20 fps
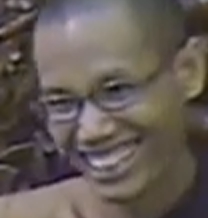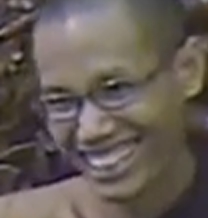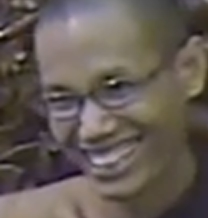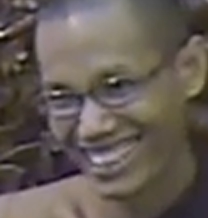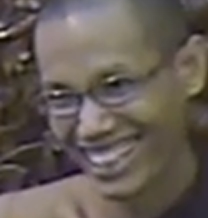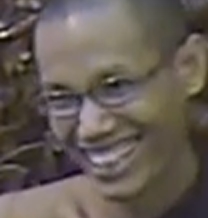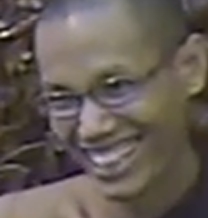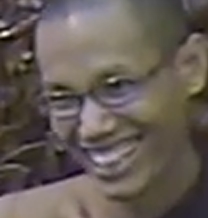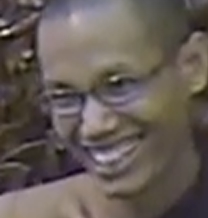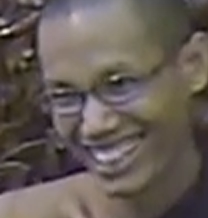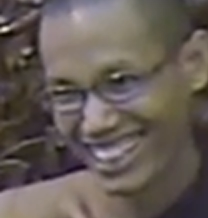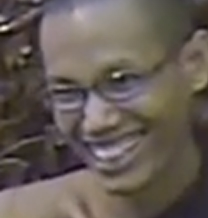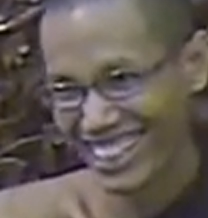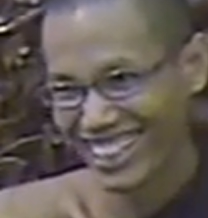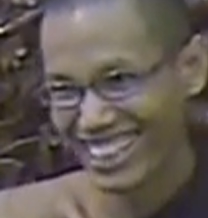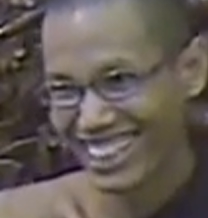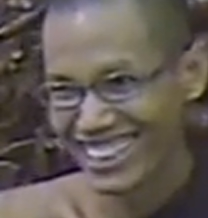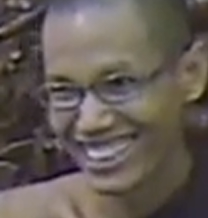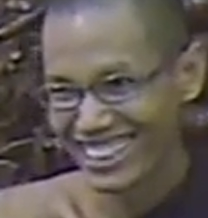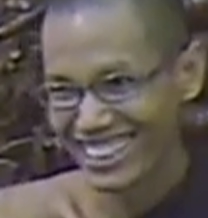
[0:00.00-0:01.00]
like that.
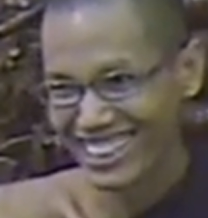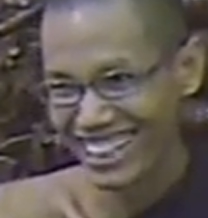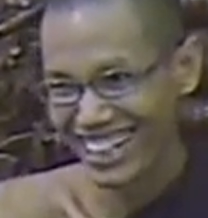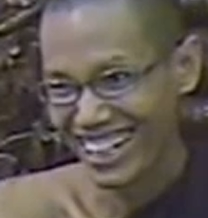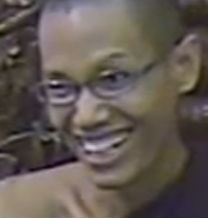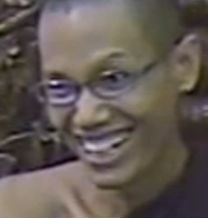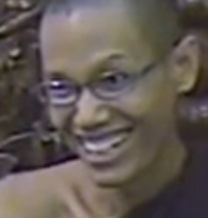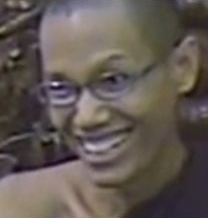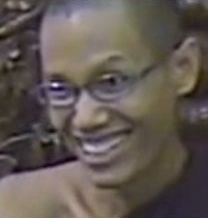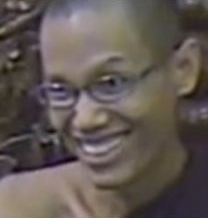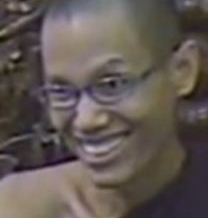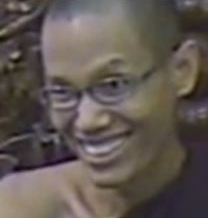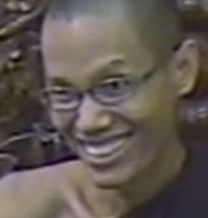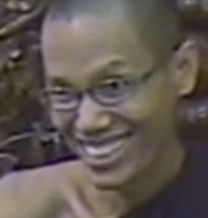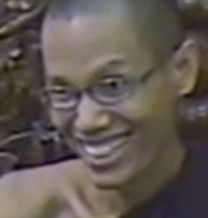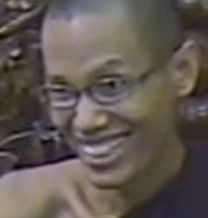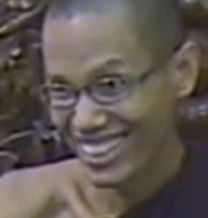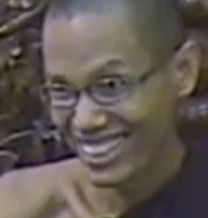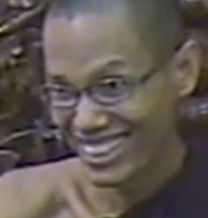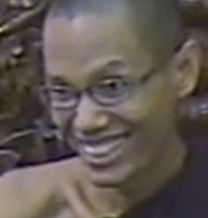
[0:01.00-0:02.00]
Their
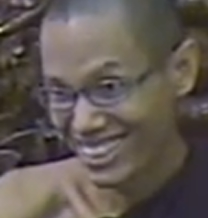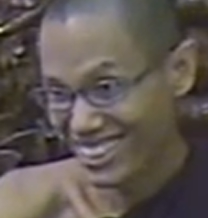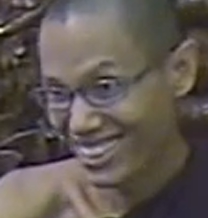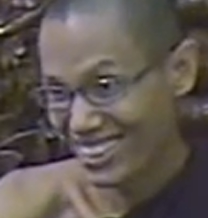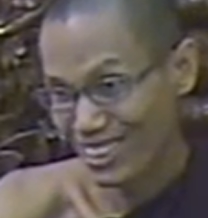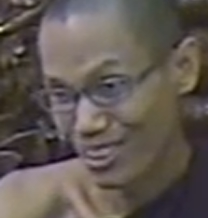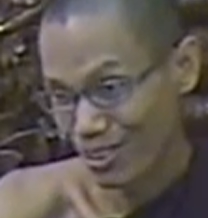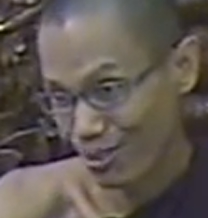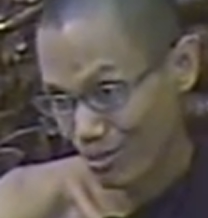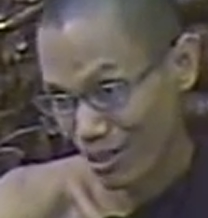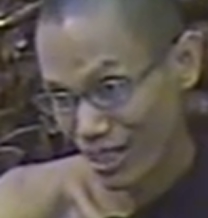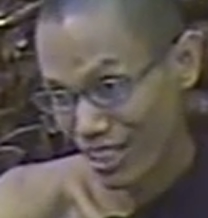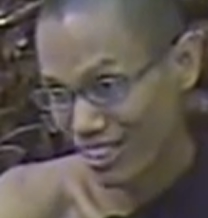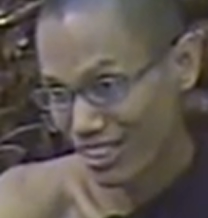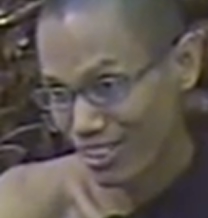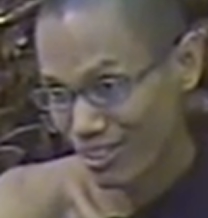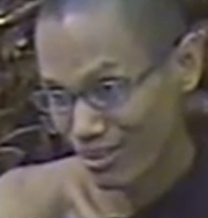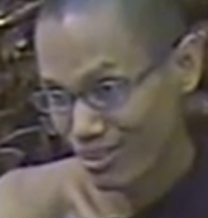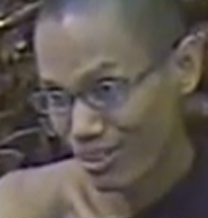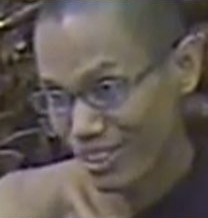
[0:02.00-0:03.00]
understanding is very
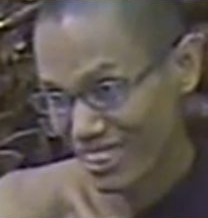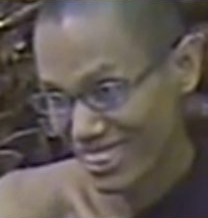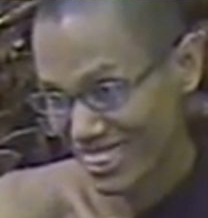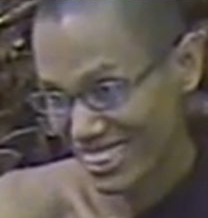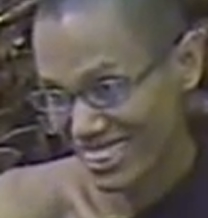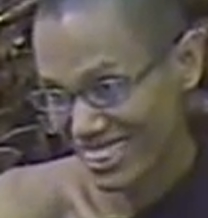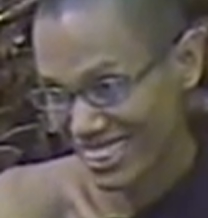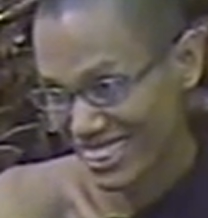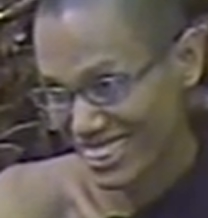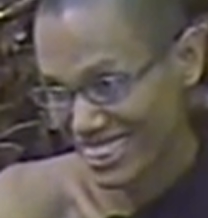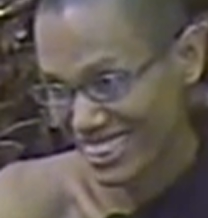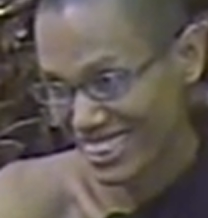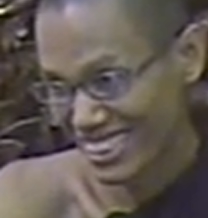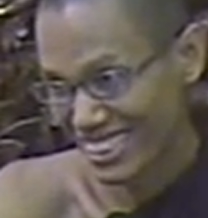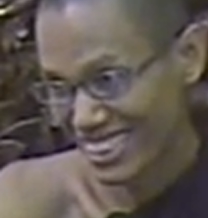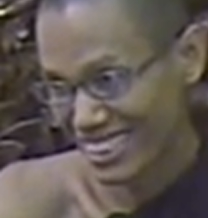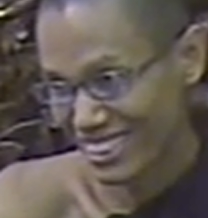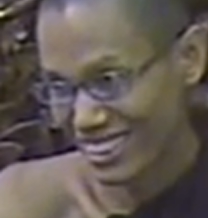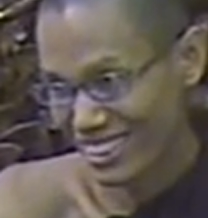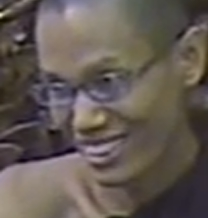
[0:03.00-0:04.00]
differently.
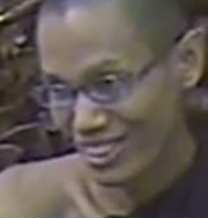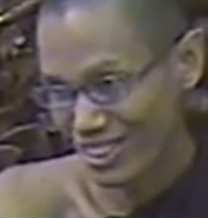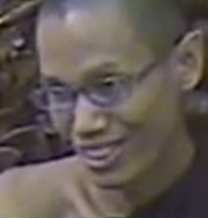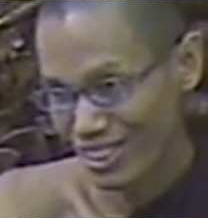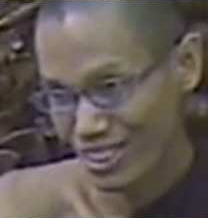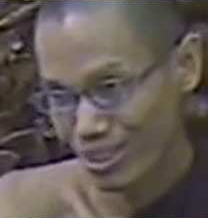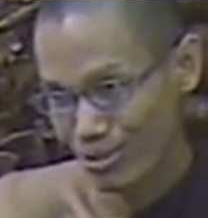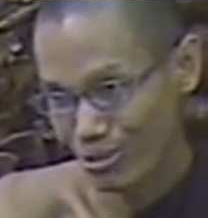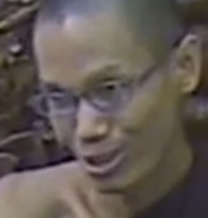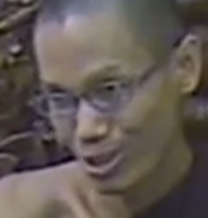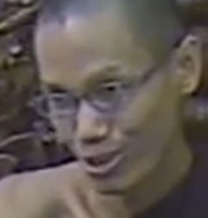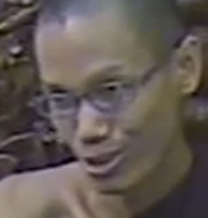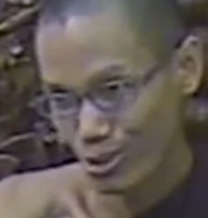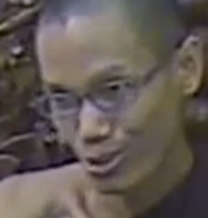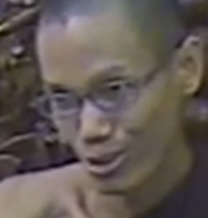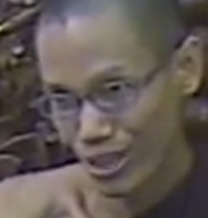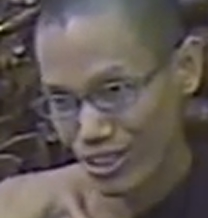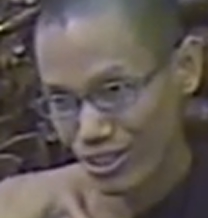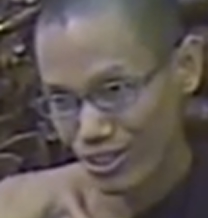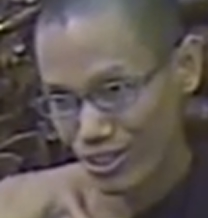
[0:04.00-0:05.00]
So if you
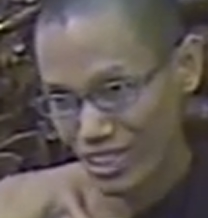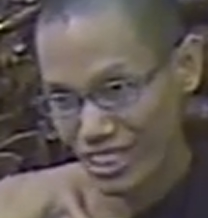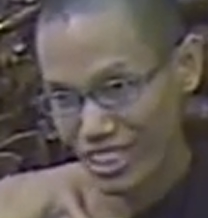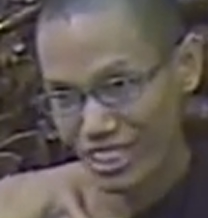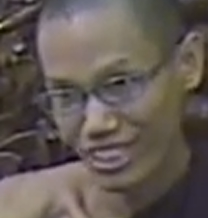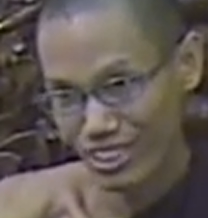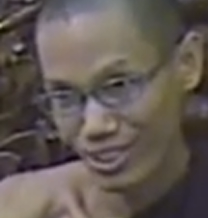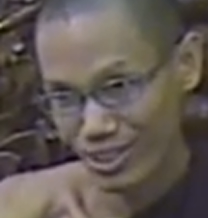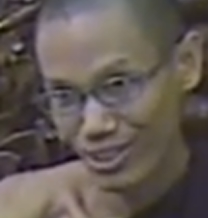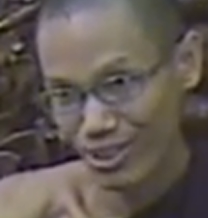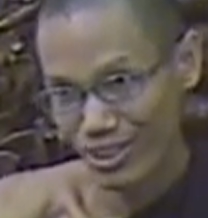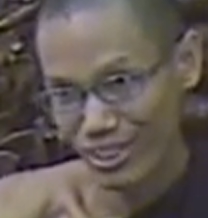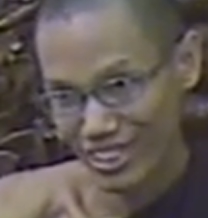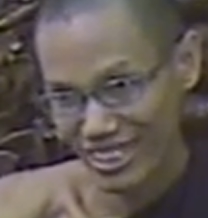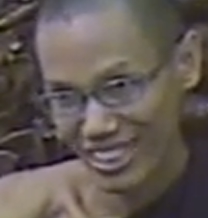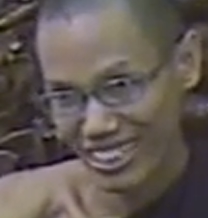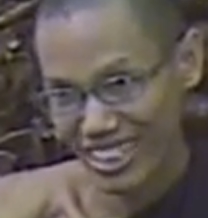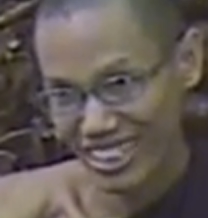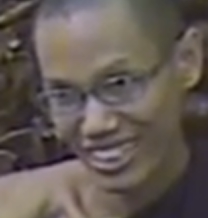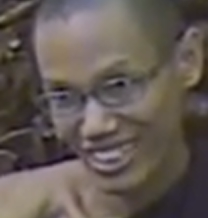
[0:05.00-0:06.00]
want to get a good
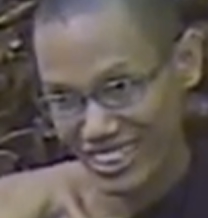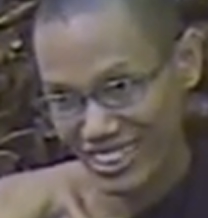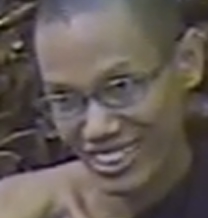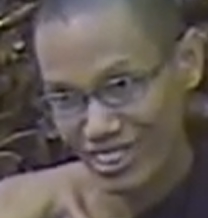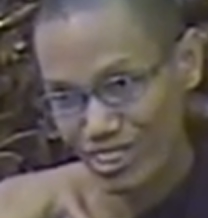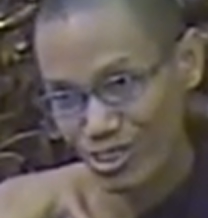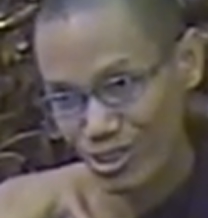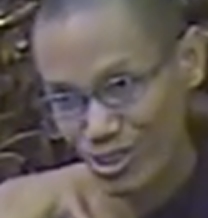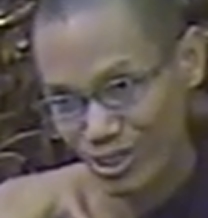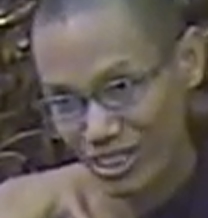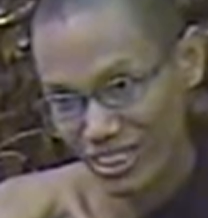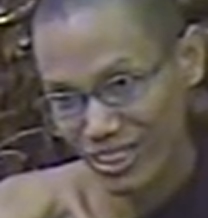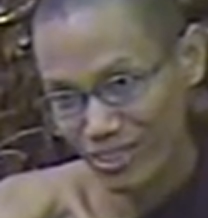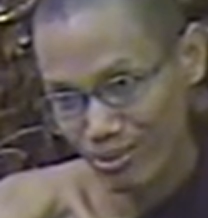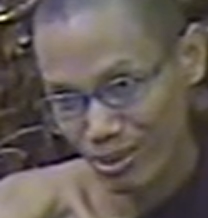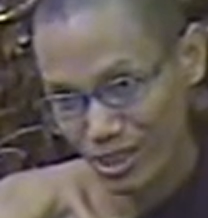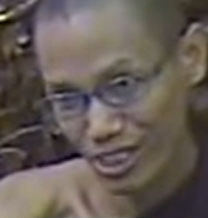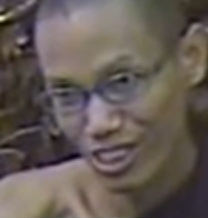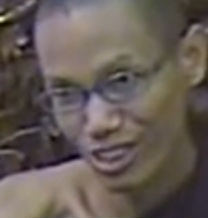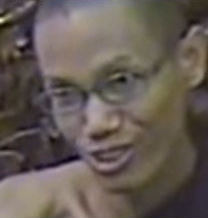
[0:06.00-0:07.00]
result, you need to
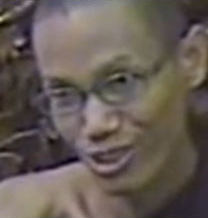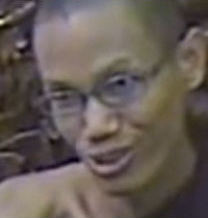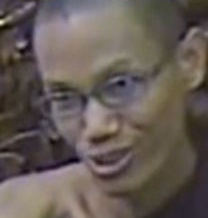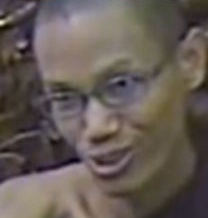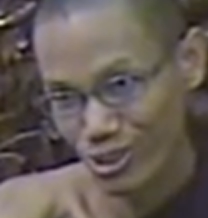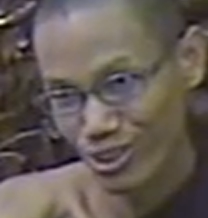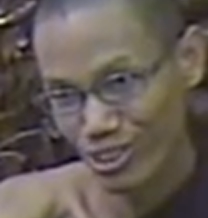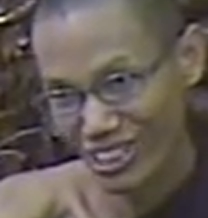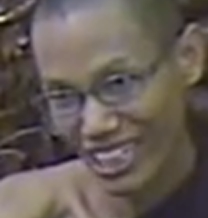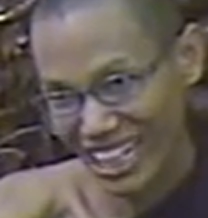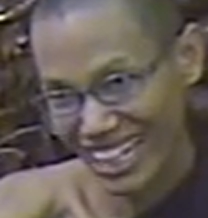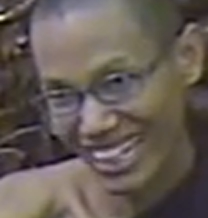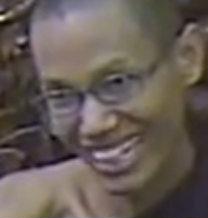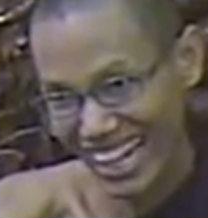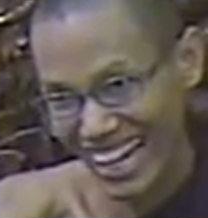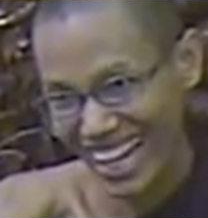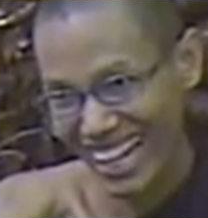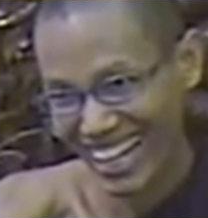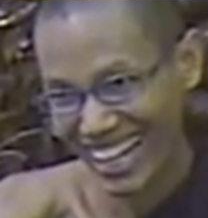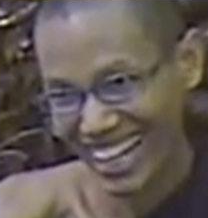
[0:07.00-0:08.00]
give, you need to do
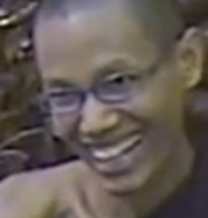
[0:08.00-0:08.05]
dana,